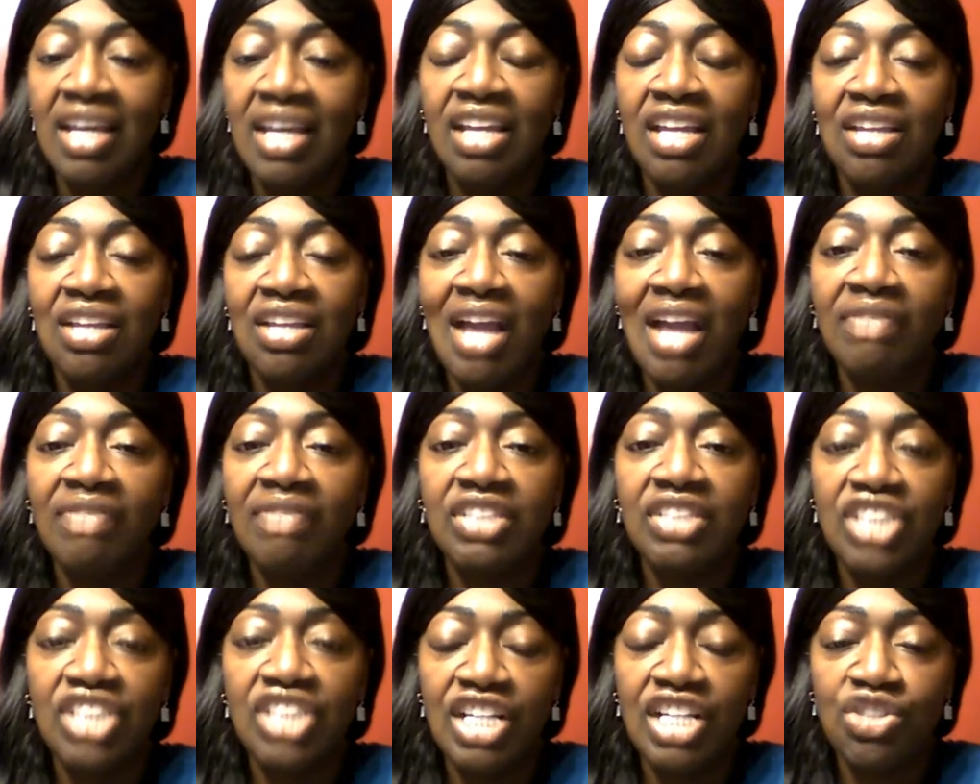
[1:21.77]
You have to
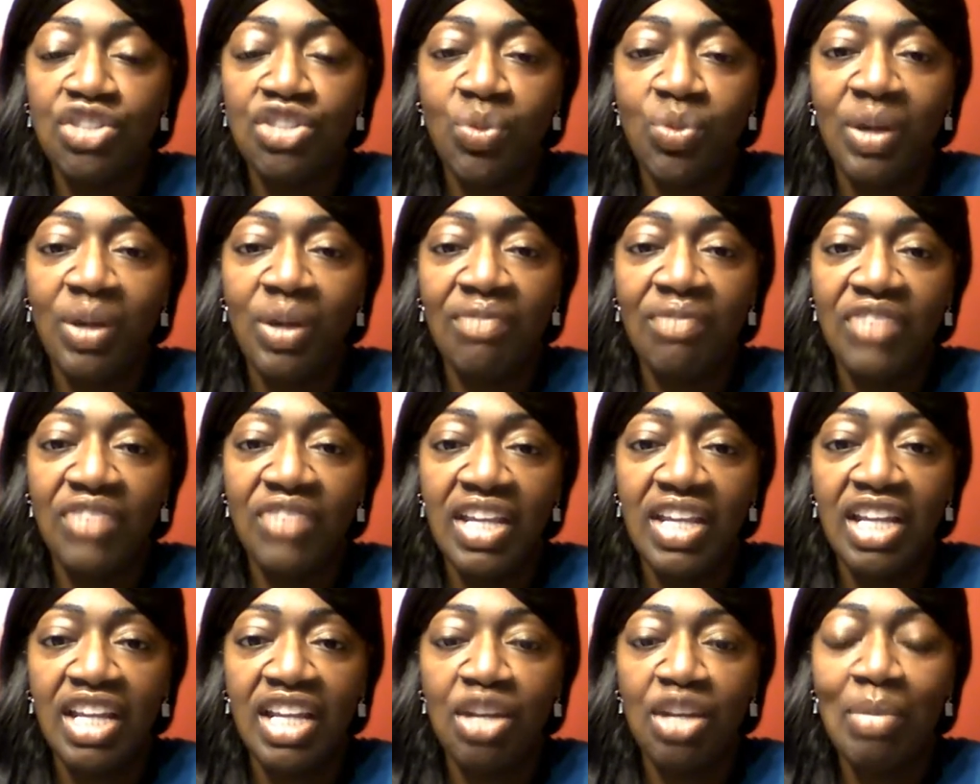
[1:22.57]
change your way of
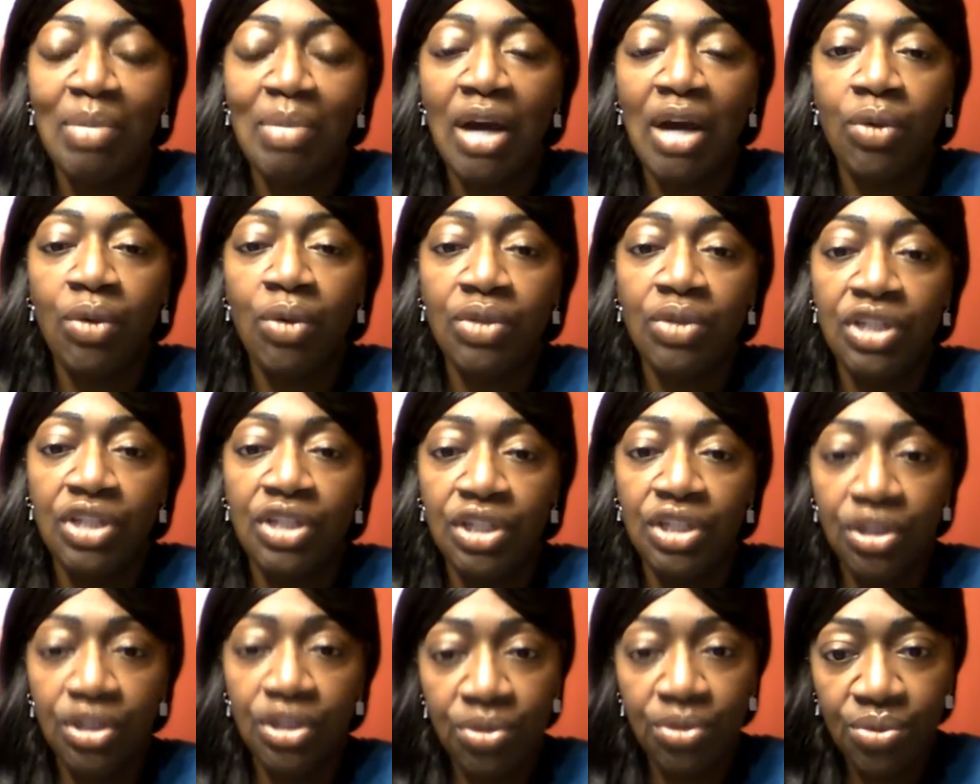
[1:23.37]
thinking about
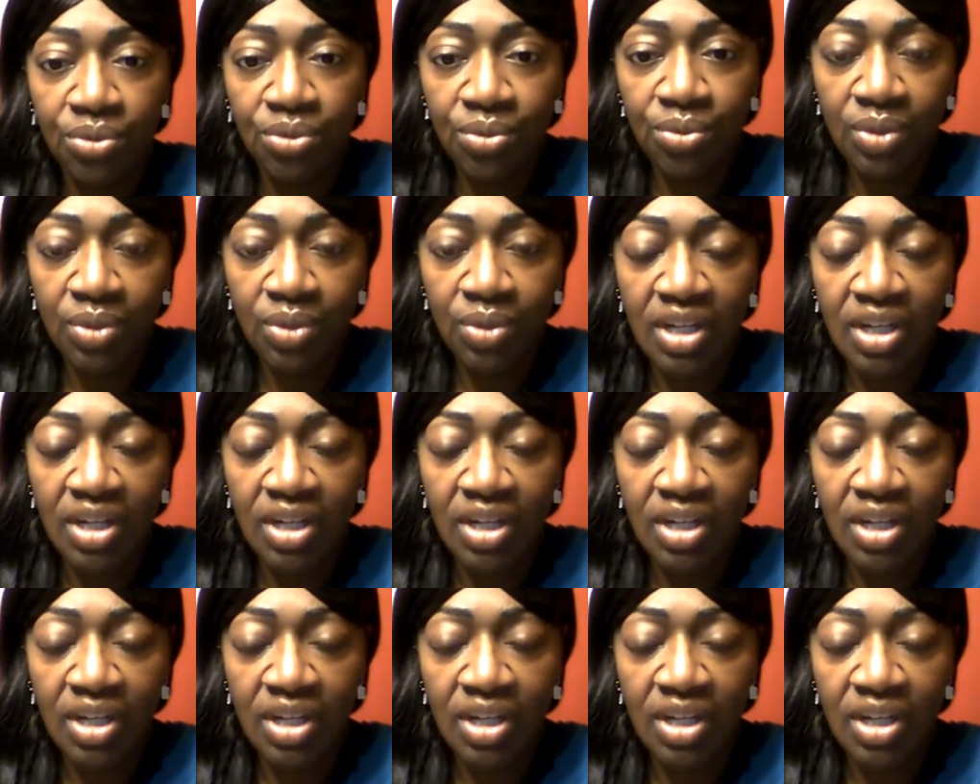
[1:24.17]
you.